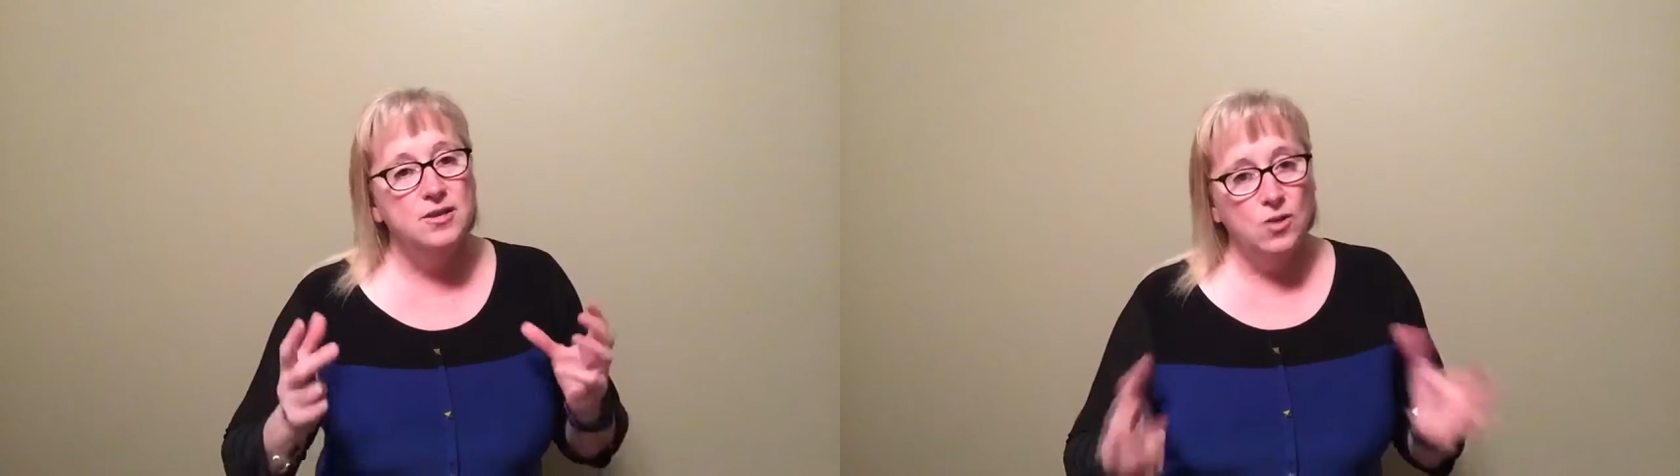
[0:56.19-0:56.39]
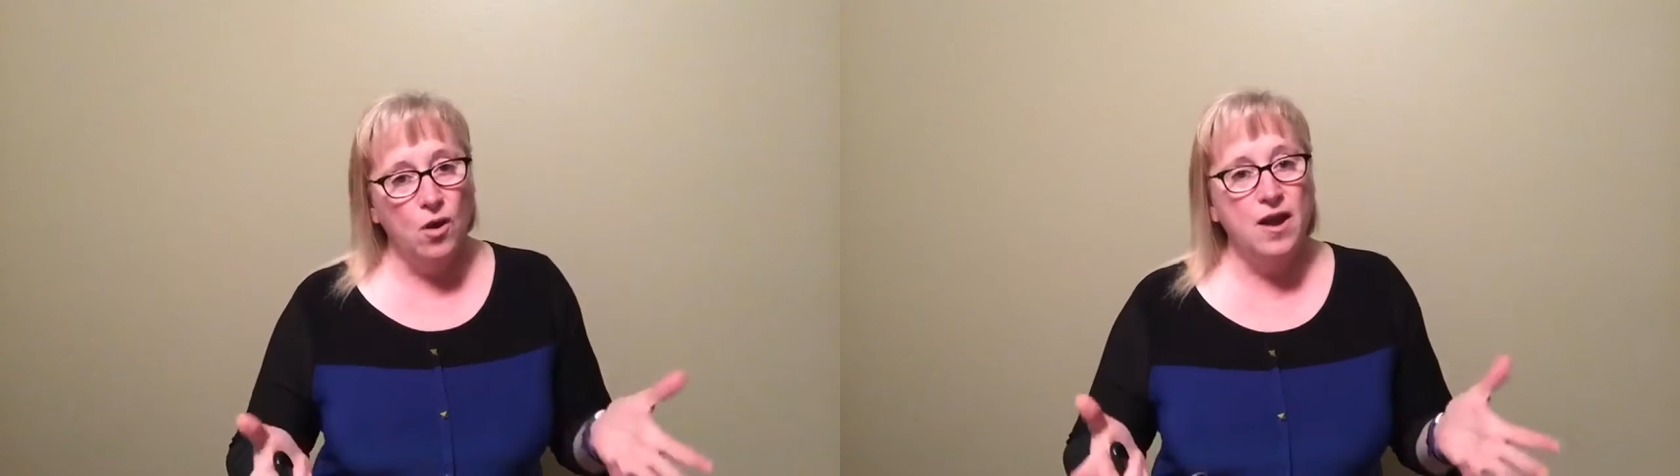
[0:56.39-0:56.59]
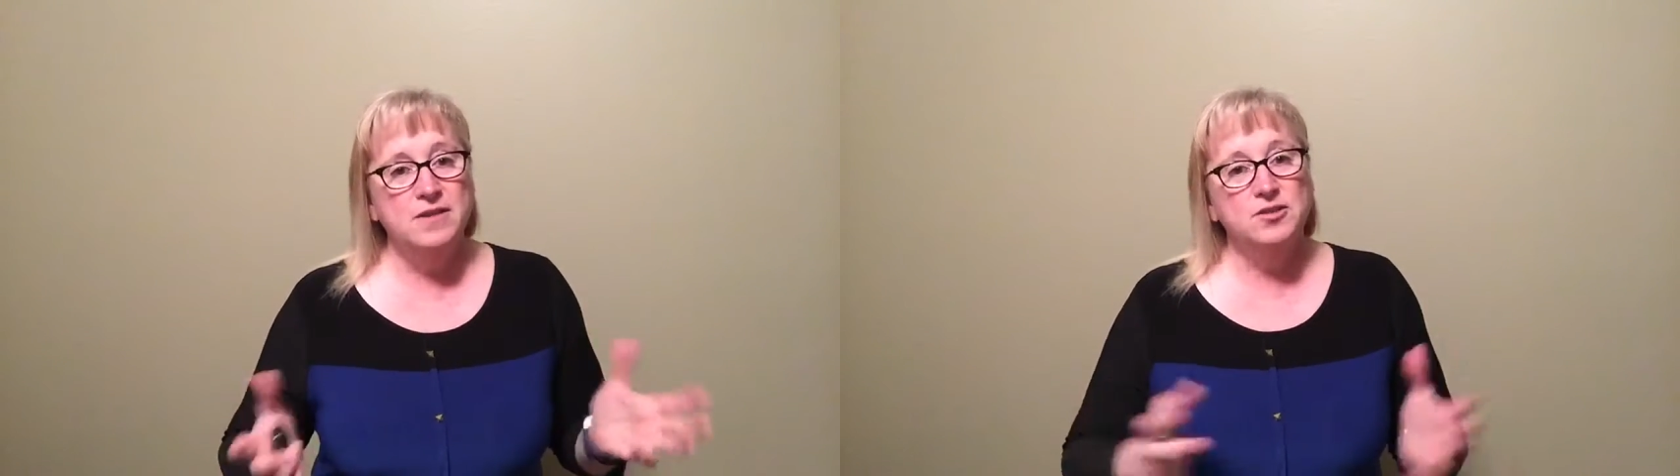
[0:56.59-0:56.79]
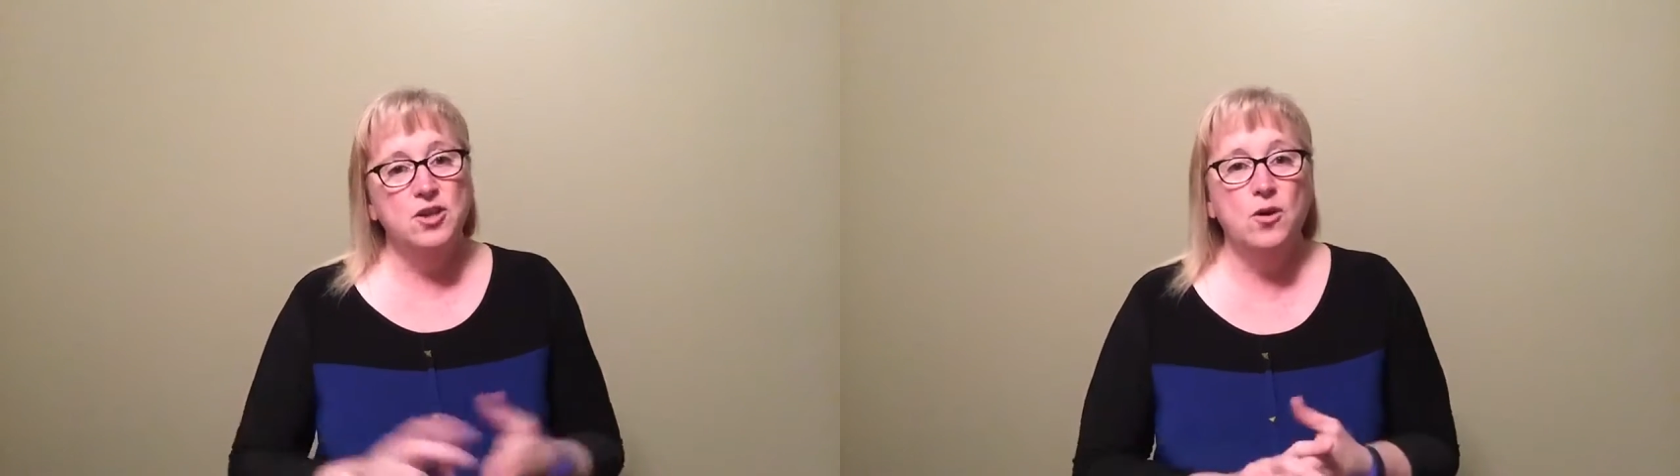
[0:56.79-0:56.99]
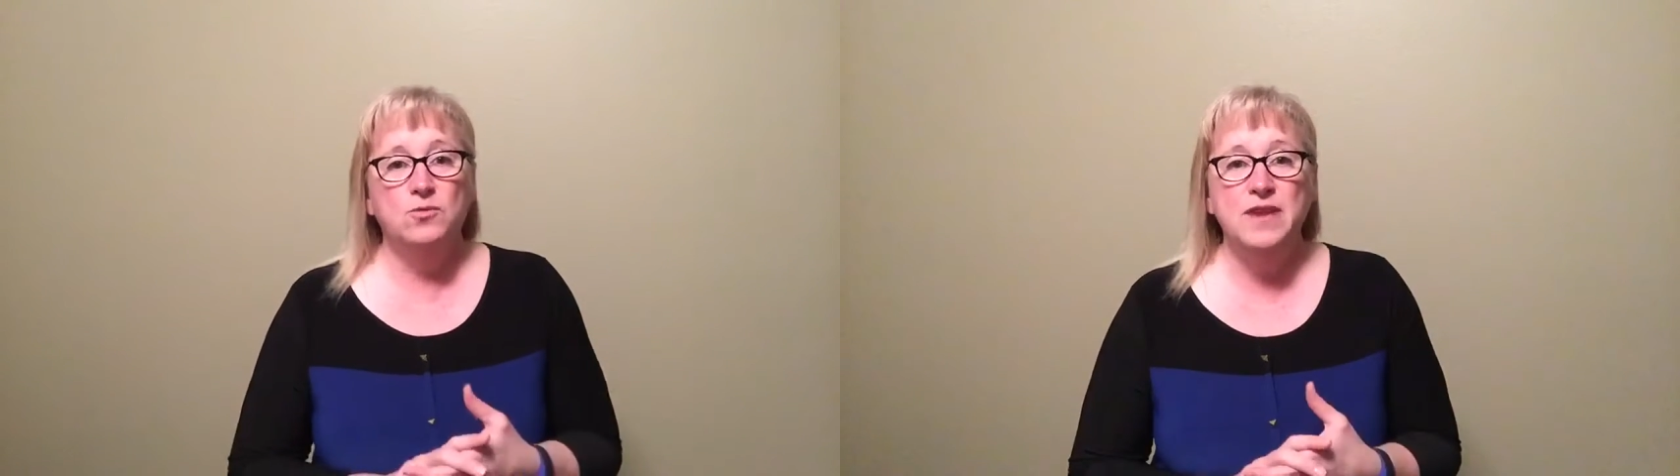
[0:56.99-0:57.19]
All right,
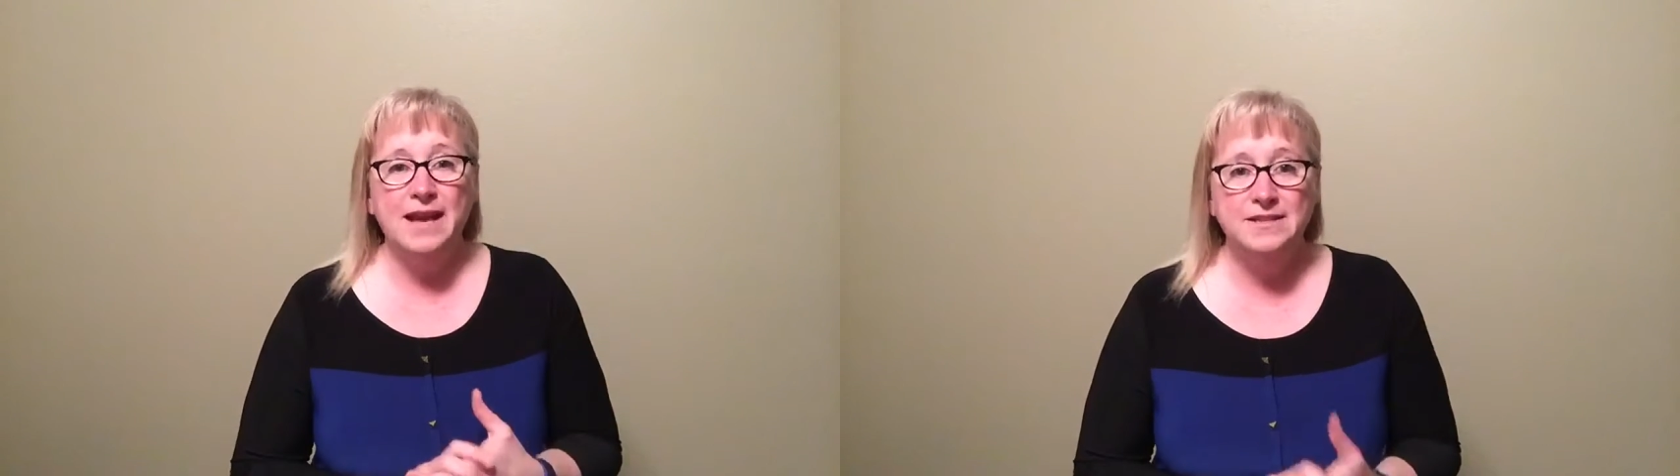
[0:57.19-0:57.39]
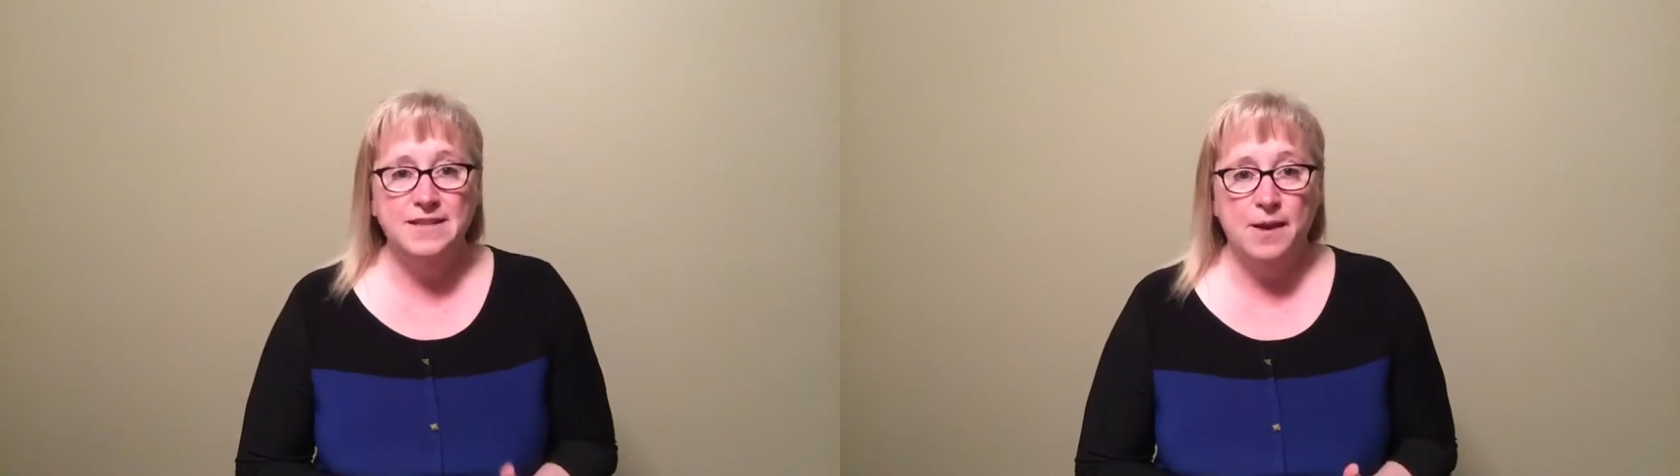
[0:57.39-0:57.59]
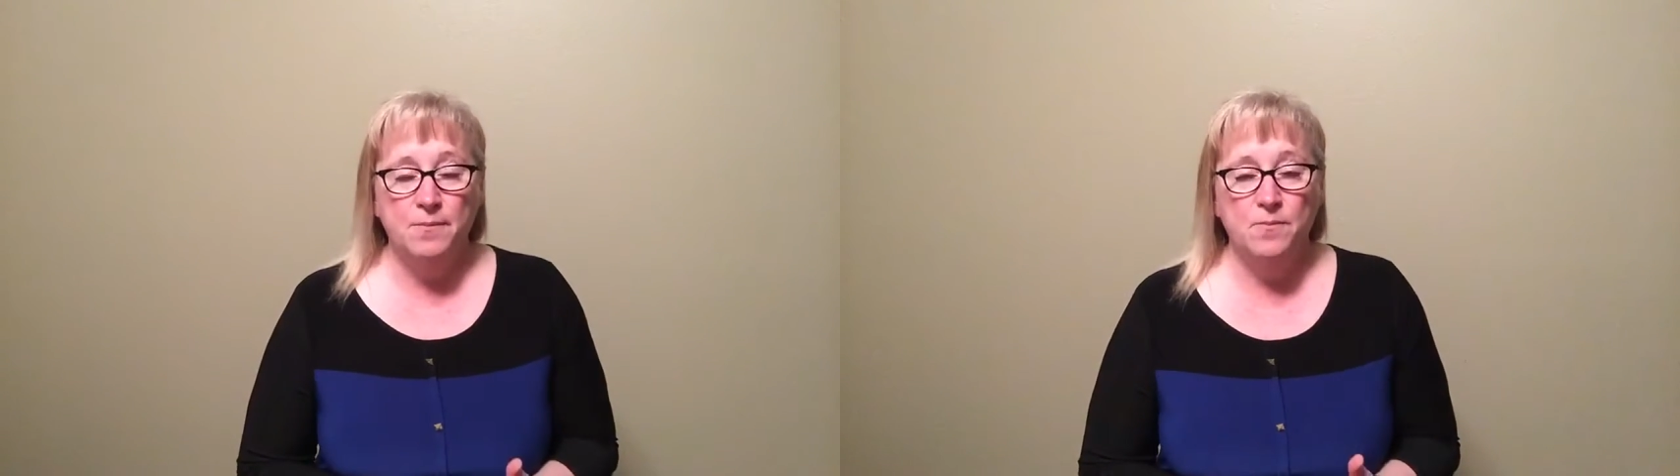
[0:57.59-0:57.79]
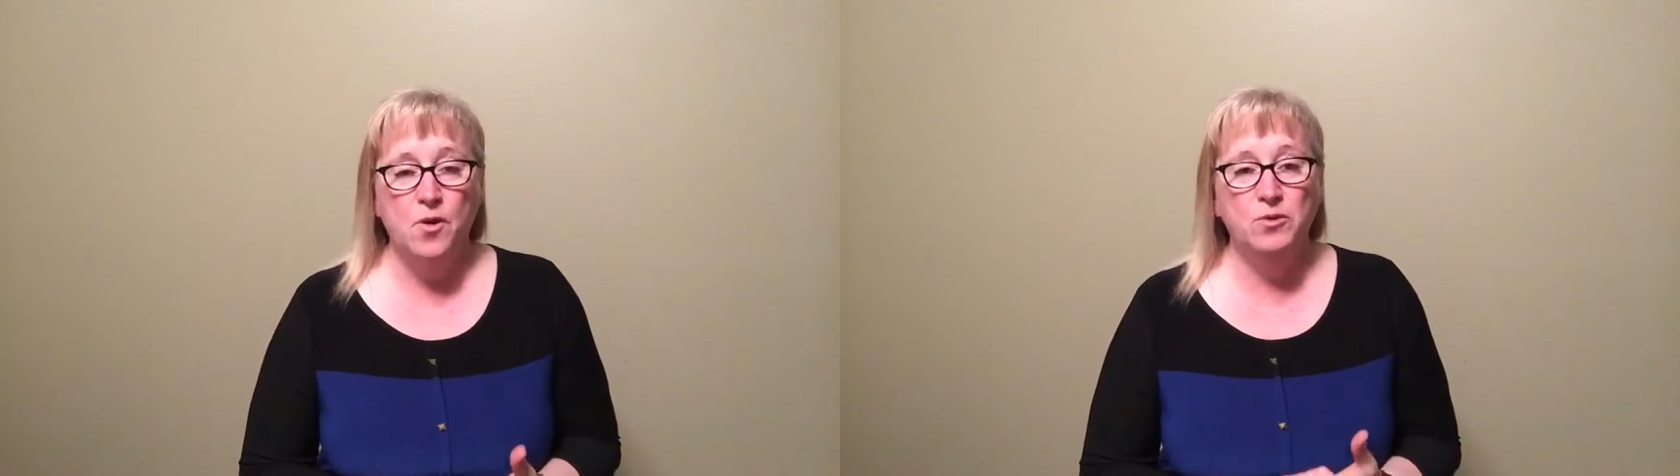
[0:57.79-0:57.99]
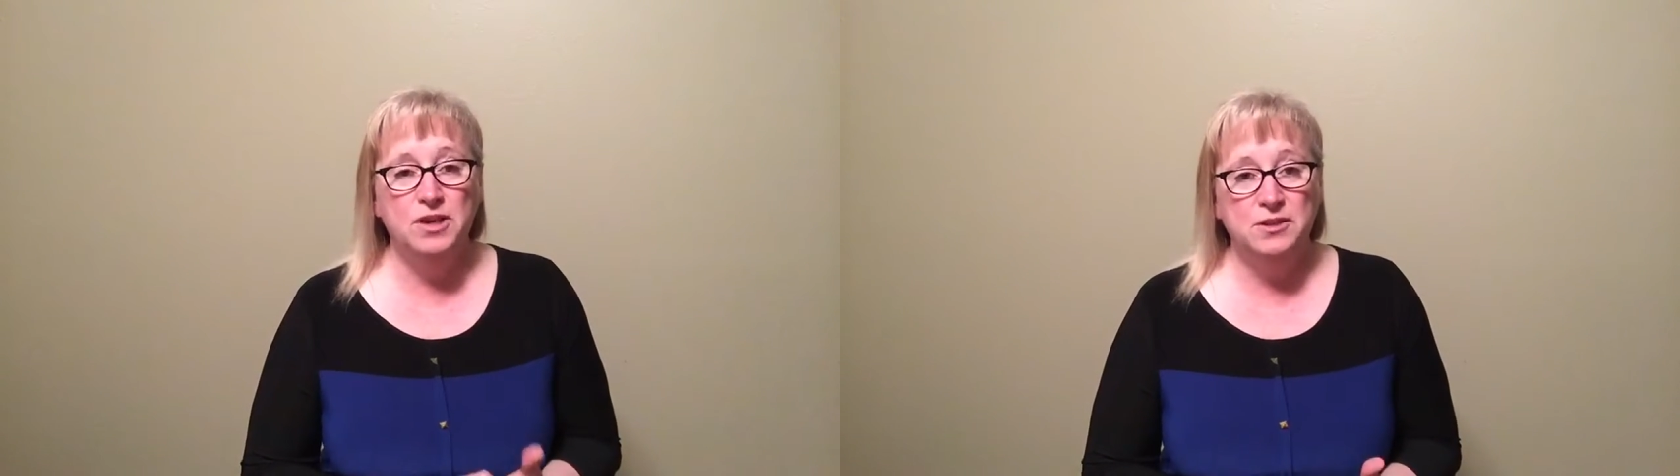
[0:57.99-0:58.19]
so next step. What
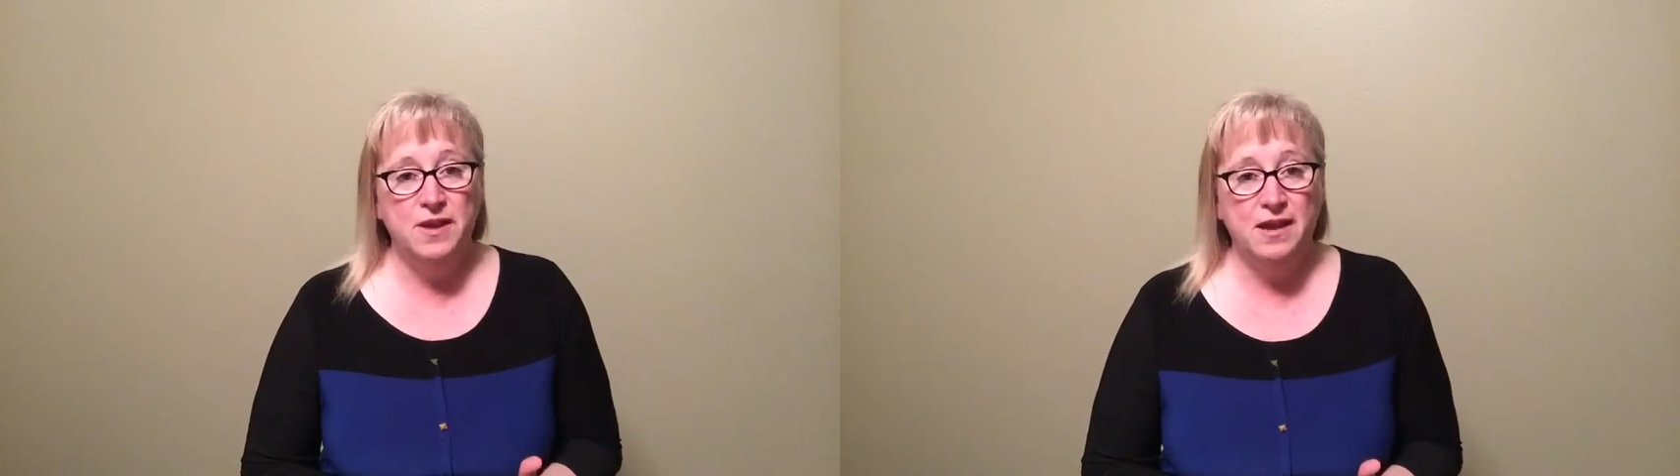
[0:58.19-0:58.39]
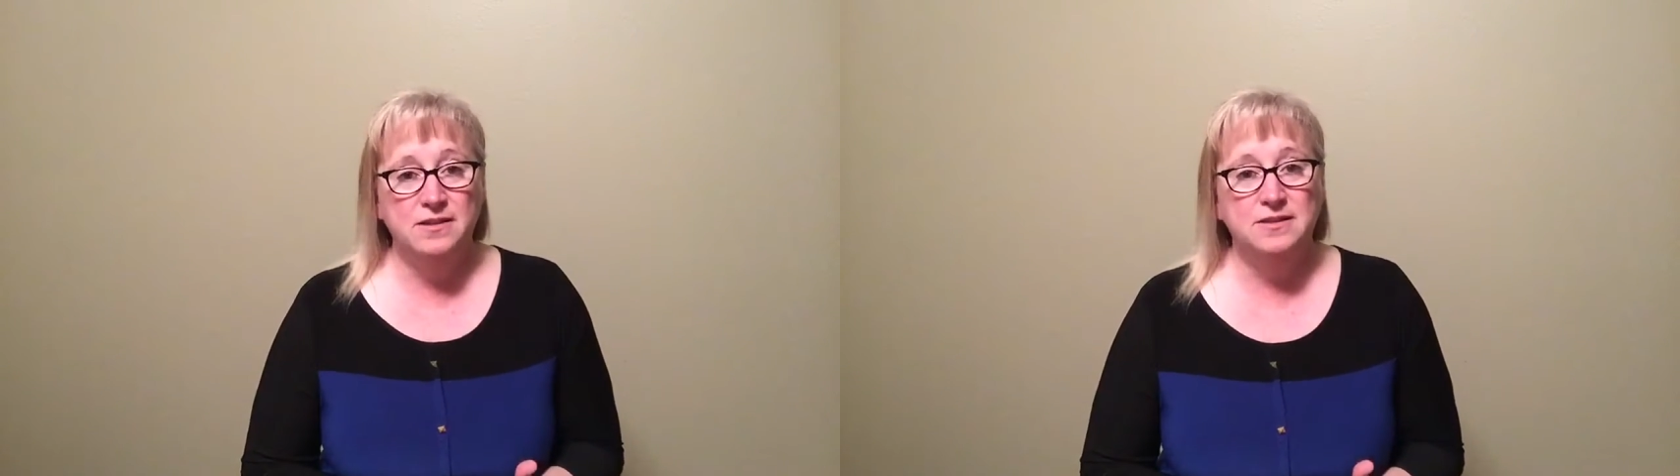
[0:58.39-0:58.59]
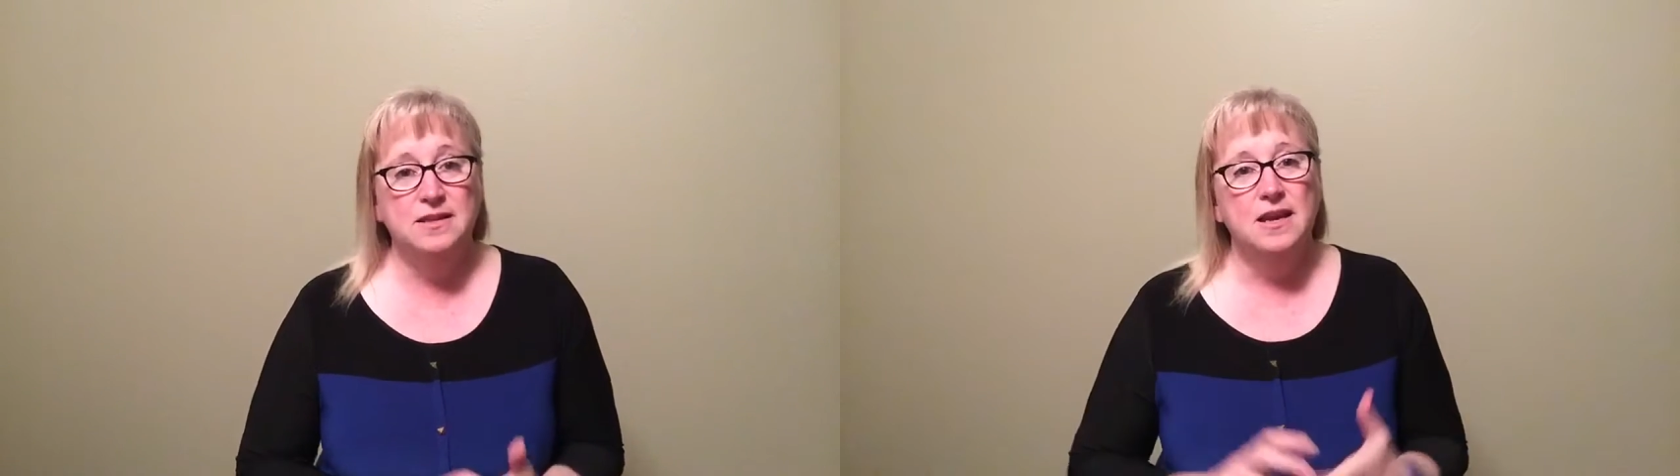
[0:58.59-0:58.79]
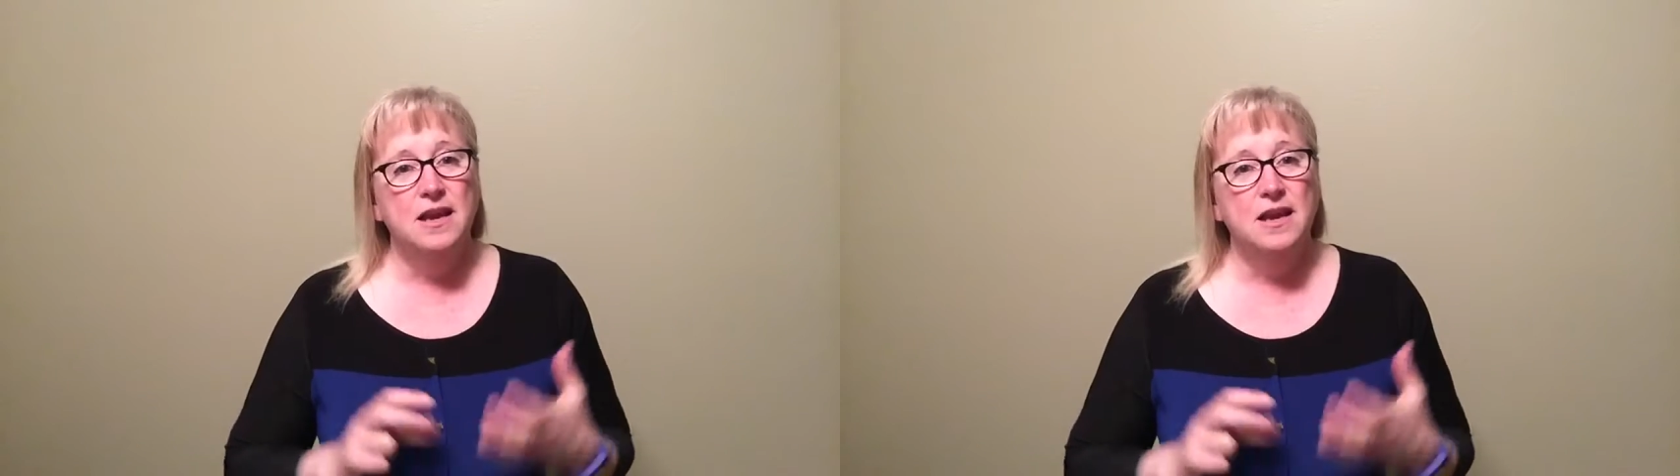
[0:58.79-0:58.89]
do we do next?